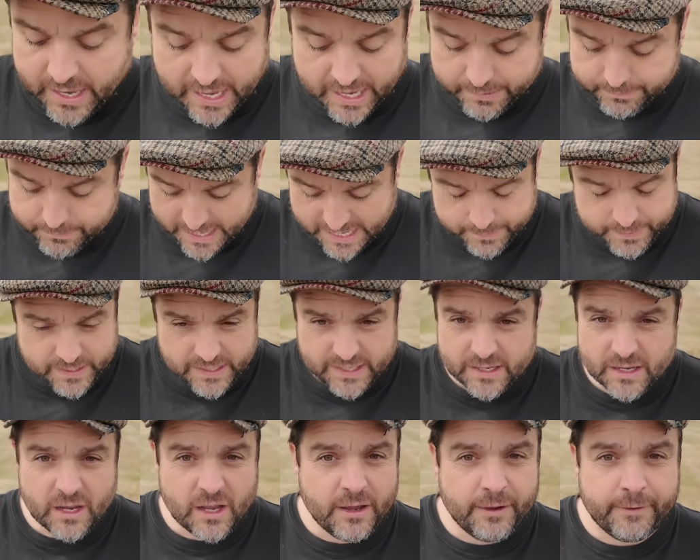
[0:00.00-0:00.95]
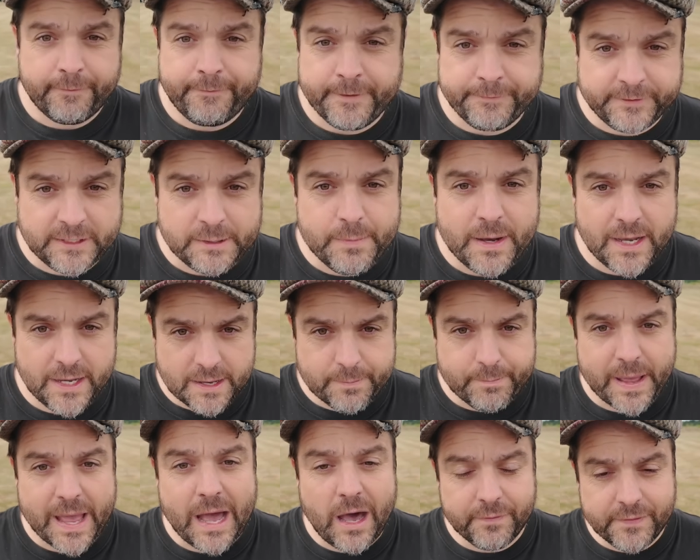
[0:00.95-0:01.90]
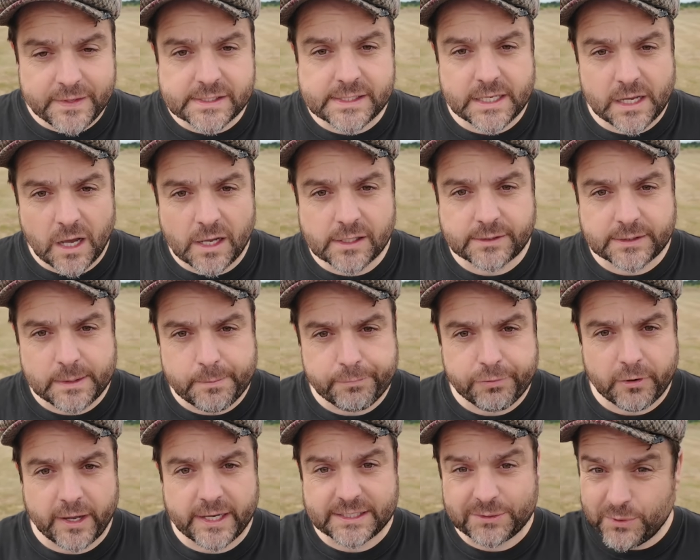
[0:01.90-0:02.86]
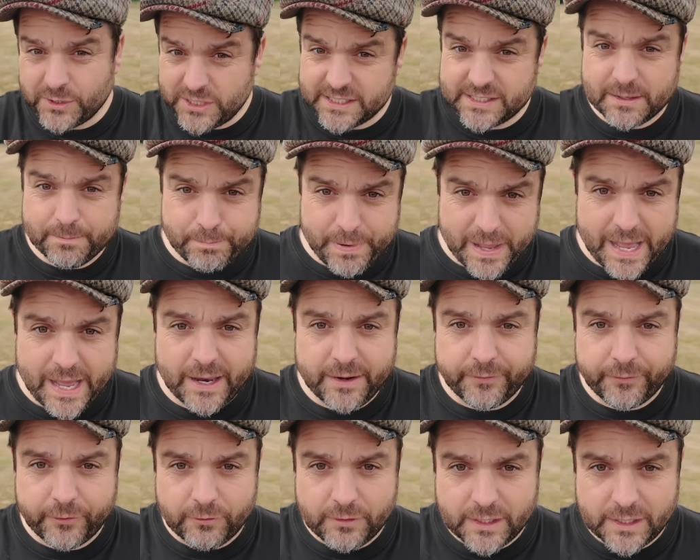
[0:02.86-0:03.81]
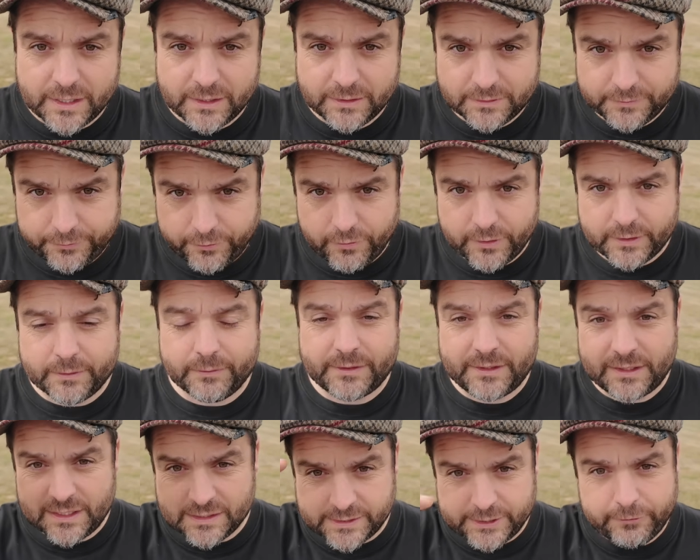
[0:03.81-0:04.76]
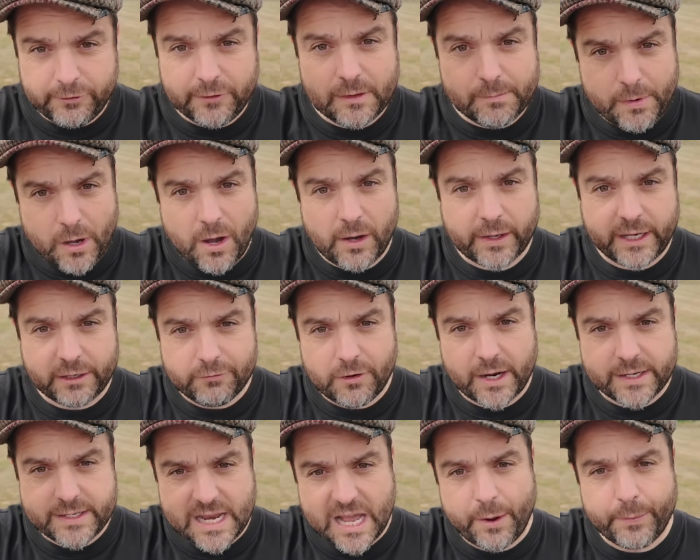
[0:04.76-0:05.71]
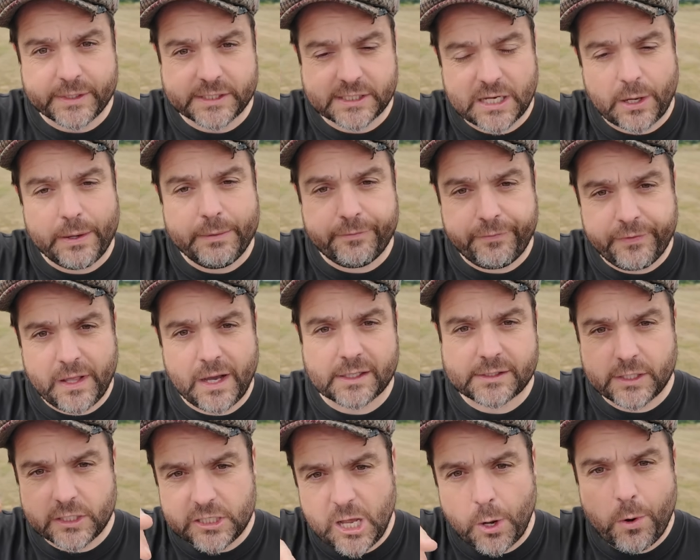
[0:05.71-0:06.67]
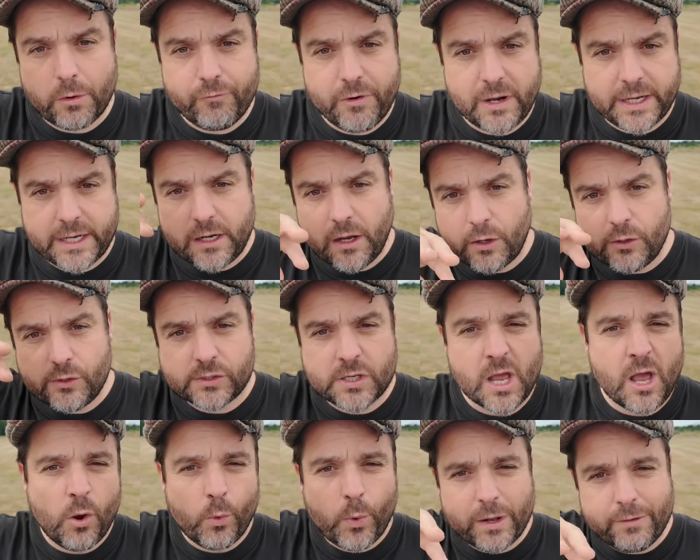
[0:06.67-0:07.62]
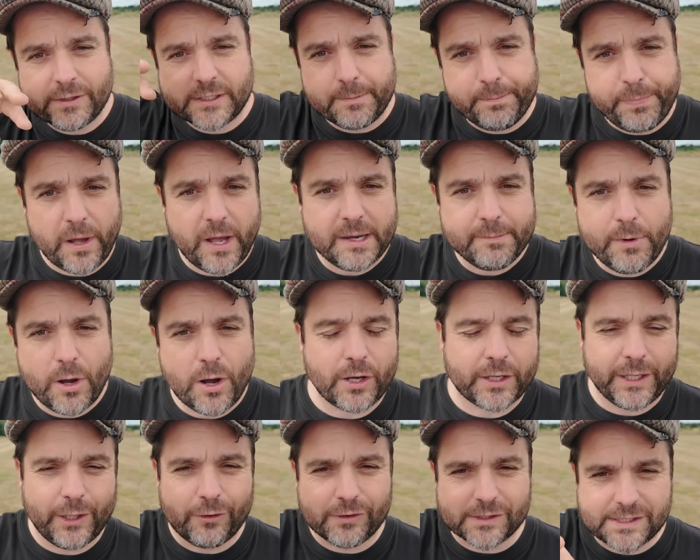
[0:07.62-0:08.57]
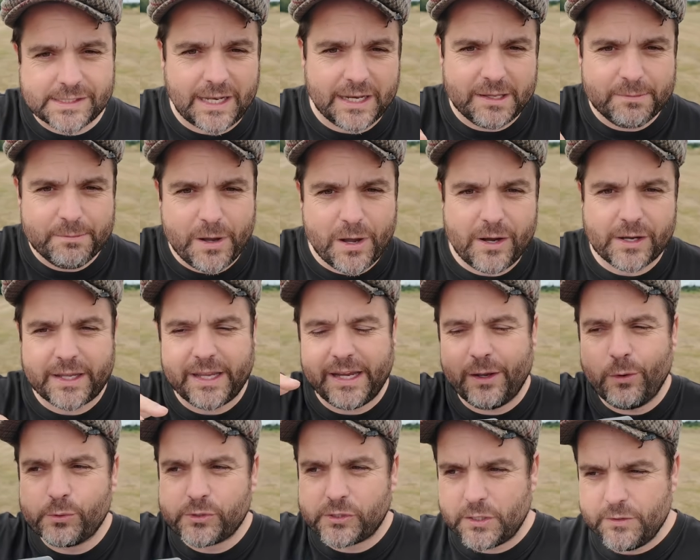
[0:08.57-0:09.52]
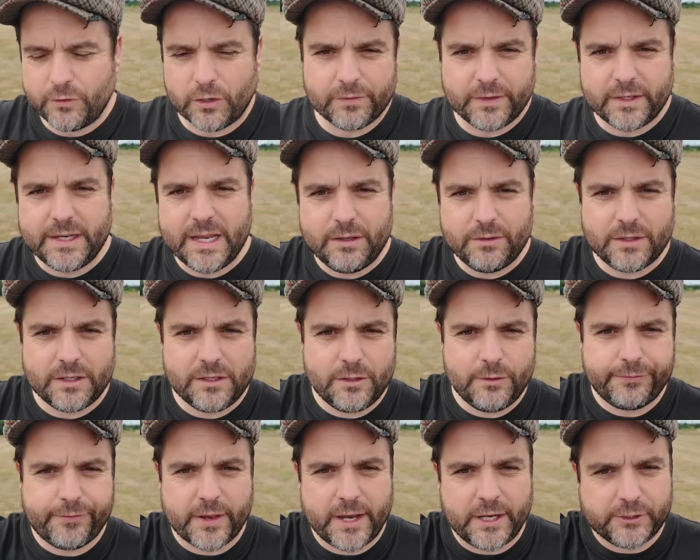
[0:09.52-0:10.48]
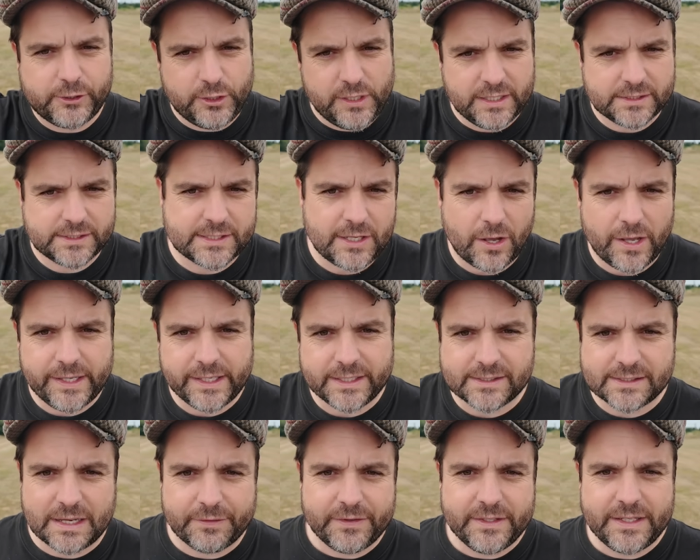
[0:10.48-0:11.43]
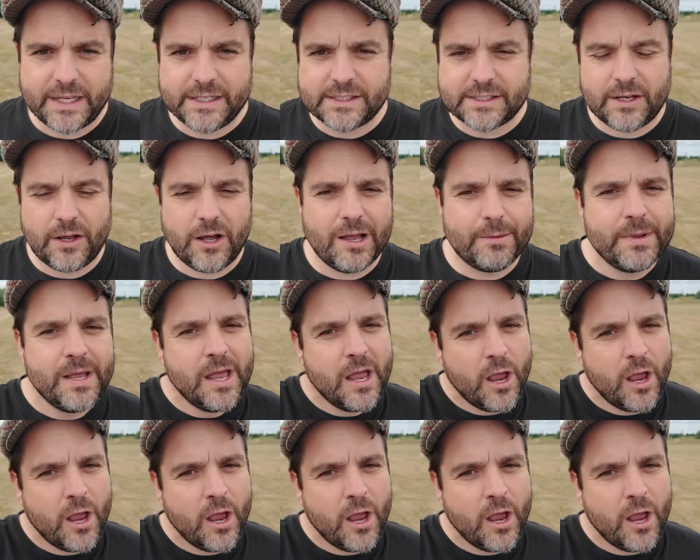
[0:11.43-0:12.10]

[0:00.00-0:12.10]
and maybe £50 million is the asking price, which isn't bad for a considering the market right now is so in flux and no one really knows whether it's a buying market or a selling market. Also, you've got the new financial year starting in 7 days' time.